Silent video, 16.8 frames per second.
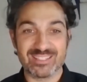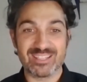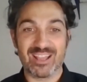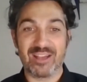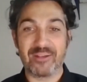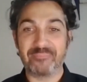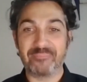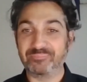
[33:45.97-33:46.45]

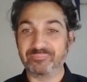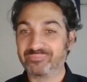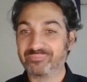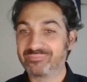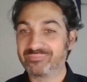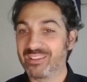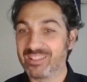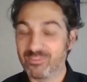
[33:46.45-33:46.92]
Um,
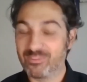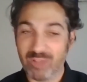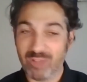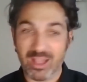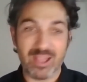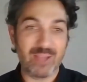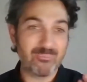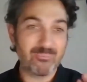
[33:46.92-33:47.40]

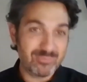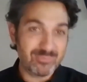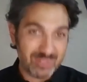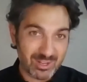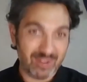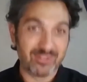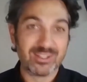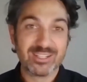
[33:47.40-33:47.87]
uh, you
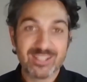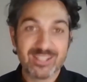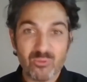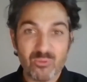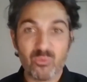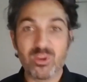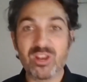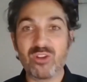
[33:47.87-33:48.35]
know,
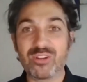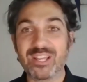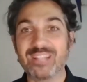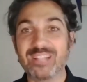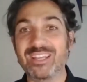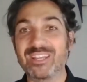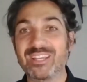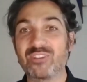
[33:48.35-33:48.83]
we don't
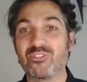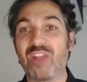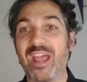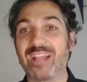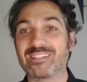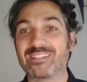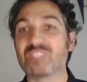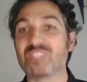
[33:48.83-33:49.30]
get to
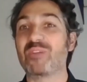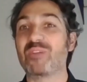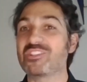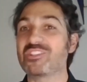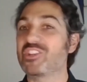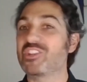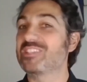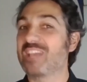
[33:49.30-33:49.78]
interact as
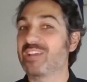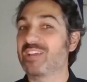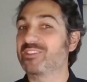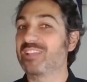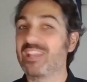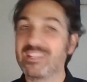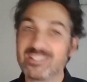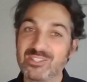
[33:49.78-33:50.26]
much as I'd
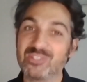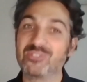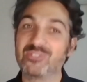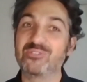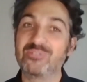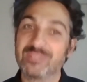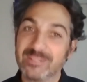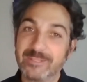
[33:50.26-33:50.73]
like
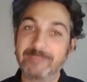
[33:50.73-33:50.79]
to.